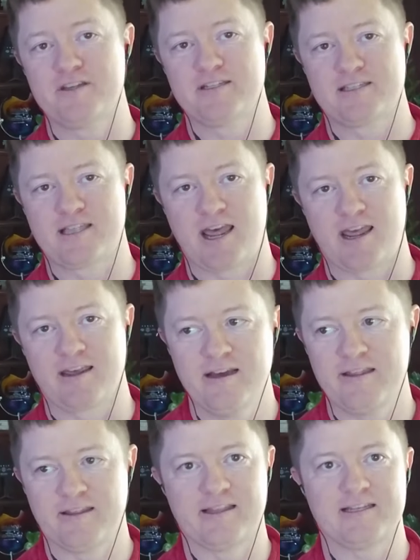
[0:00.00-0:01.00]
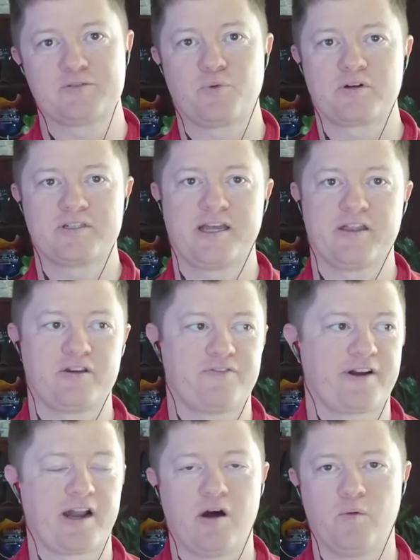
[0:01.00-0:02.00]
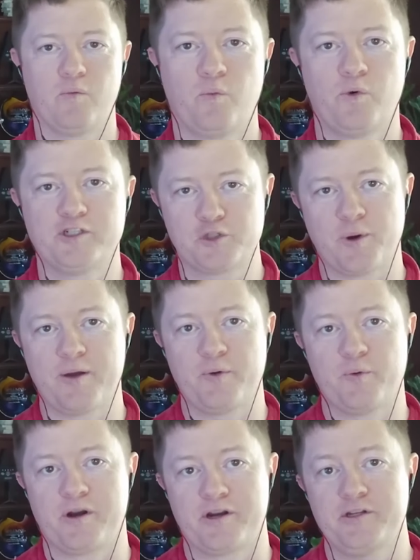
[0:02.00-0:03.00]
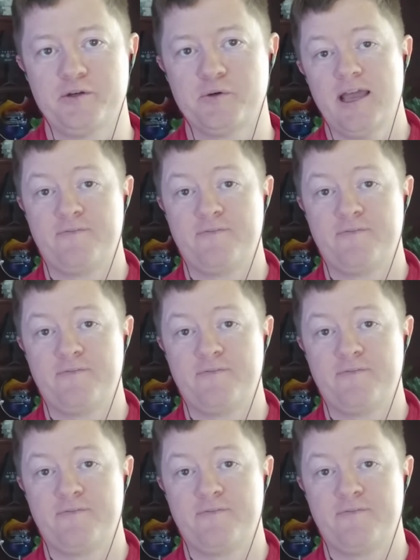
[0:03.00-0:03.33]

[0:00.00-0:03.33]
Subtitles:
this thing. And then let's work together to figure out which way we want to do.